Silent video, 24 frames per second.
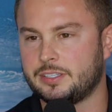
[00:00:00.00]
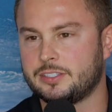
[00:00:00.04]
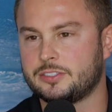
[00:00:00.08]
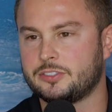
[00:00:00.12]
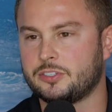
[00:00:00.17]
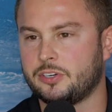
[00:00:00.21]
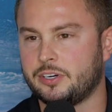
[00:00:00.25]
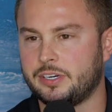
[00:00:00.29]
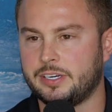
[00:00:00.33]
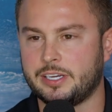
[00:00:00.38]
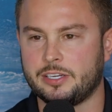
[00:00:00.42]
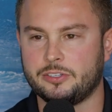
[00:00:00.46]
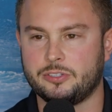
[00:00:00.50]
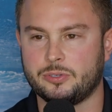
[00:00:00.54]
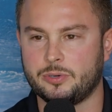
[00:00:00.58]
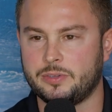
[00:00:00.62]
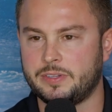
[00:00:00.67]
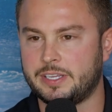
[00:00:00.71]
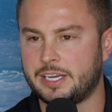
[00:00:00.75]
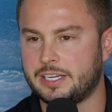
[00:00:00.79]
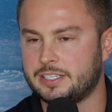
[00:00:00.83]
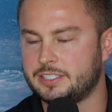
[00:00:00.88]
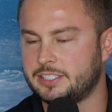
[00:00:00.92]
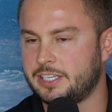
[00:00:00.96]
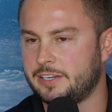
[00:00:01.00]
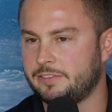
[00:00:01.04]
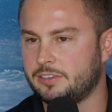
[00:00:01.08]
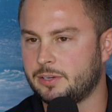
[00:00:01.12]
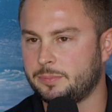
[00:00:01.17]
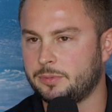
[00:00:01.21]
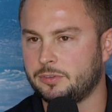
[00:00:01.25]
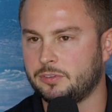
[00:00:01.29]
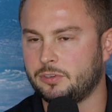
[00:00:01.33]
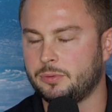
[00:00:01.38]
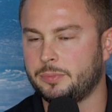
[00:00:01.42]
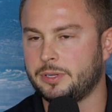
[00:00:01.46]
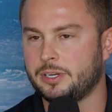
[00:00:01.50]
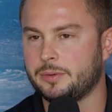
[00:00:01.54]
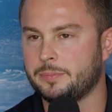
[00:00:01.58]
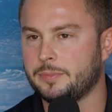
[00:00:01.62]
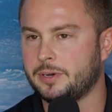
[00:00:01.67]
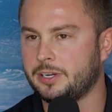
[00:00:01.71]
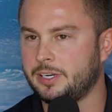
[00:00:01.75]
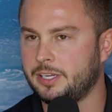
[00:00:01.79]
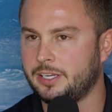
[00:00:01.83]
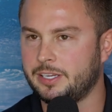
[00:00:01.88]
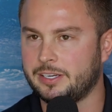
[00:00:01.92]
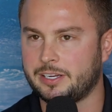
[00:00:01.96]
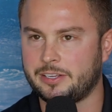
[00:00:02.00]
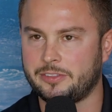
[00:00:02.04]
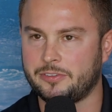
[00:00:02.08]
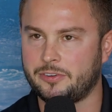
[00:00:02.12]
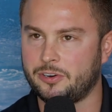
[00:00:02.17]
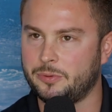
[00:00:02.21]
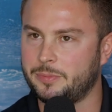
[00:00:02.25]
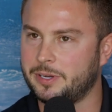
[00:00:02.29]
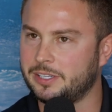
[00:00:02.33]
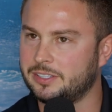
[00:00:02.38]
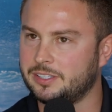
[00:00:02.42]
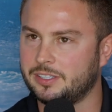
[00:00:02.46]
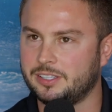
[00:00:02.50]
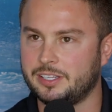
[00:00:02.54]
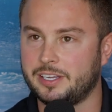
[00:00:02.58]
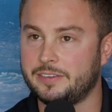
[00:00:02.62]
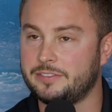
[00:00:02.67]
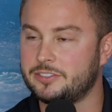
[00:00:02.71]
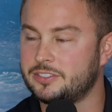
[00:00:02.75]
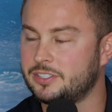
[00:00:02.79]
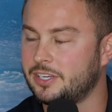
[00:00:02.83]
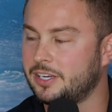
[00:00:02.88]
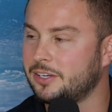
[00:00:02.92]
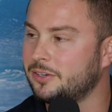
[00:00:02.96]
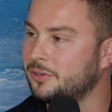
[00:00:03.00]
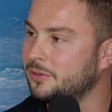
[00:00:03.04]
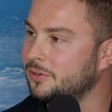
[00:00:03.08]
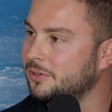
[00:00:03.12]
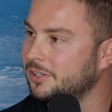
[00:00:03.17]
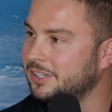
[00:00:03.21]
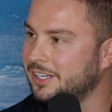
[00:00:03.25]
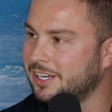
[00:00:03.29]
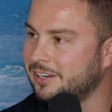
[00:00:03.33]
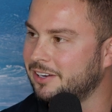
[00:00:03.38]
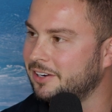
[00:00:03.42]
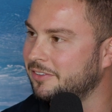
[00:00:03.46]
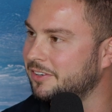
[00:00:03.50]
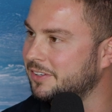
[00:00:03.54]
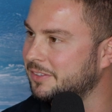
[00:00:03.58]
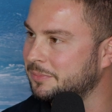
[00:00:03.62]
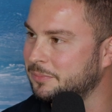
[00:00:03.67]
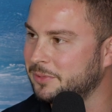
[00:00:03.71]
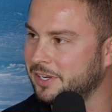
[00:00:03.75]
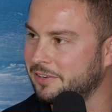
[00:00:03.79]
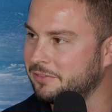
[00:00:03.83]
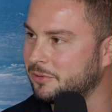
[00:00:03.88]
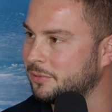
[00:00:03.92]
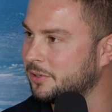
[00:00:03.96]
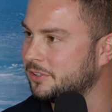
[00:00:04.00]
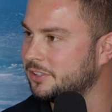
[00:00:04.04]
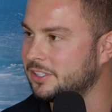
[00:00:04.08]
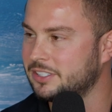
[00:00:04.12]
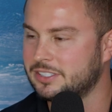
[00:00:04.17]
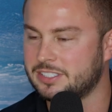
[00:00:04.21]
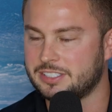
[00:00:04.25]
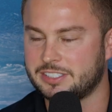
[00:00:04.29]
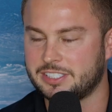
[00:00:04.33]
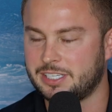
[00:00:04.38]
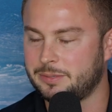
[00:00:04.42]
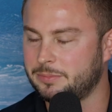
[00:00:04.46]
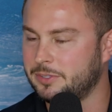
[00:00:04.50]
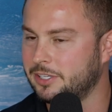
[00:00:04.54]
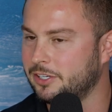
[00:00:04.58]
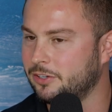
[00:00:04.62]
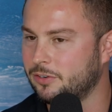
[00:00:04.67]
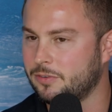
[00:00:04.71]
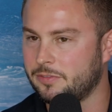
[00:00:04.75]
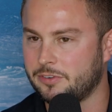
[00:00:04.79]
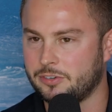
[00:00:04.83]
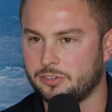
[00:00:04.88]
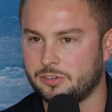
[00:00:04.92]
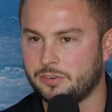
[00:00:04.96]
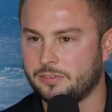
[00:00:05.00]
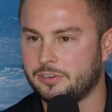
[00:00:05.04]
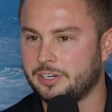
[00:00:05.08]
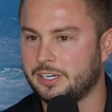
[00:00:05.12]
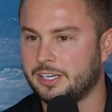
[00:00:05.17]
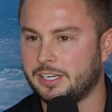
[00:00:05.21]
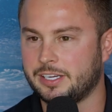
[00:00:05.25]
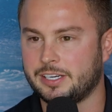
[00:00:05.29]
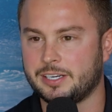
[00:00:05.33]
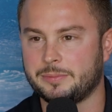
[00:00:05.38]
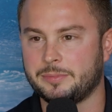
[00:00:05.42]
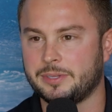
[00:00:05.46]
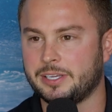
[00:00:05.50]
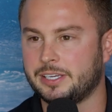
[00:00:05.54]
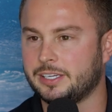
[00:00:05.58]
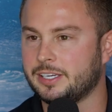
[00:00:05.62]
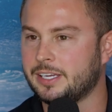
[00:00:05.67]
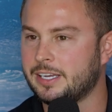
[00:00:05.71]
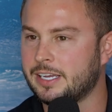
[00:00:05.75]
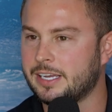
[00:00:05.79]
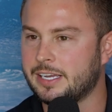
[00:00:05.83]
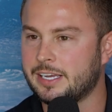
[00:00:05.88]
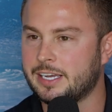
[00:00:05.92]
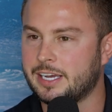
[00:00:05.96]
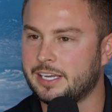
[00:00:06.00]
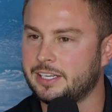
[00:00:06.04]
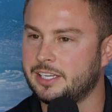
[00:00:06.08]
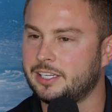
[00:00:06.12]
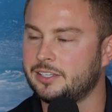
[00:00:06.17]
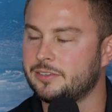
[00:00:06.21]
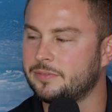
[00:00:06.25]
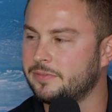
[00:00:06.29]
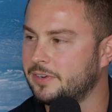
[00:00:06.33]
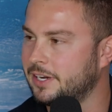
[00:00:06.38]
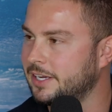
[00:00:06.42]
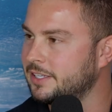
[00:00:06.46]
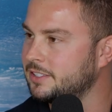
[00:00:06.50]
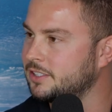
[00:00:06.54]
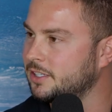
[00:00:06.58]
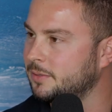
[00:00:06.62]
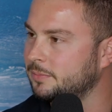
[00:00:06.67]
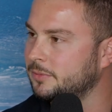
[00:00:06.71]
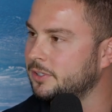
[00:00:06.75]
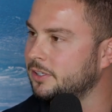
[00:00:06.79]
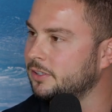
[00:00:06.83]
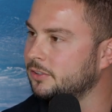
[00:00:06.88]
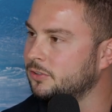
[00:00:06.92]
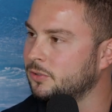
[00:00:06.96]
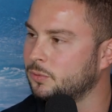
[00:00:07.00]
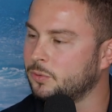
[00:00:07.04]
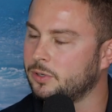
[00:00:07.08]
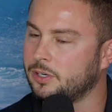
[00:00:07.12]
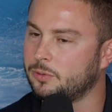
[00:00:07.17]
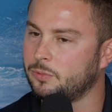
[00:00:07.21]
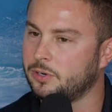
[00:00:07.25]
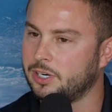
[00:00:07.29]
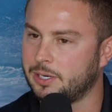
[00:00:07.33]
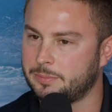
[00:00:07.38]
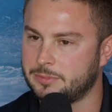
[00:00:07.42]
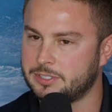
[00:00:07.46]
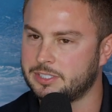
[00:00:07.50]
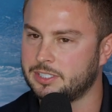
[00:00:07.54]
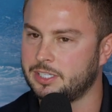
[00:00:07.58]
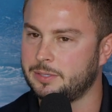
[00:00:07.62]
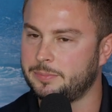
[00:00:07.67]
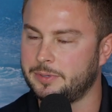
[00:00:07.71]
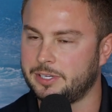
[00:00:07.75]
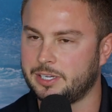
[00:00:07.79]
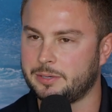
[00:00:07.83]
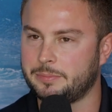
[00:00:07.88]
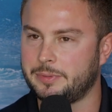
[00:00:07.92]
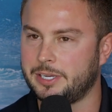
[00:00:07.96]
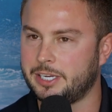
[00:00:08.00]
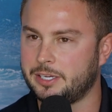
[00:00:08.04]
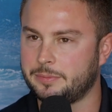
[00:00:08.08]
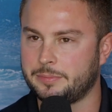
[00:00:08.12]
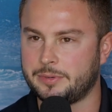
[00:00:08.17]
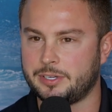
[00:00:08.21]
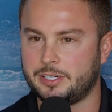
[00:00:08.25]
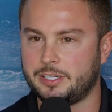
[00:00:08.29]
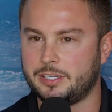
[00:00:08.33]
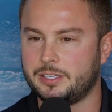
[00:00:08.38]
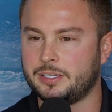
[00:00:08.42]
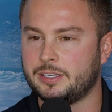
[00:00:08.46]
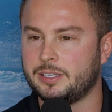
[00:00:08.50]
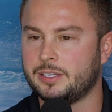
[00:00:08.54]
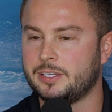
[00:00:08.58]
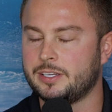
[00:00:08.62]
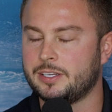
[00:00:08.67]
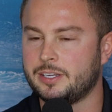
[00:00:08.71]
Started out doing that, saved up a little bit of money, and I thought about the life cycle and how everyone does the same thing over and over again. I'm like, I need to find something to where when I'm sleeping, I'm making money.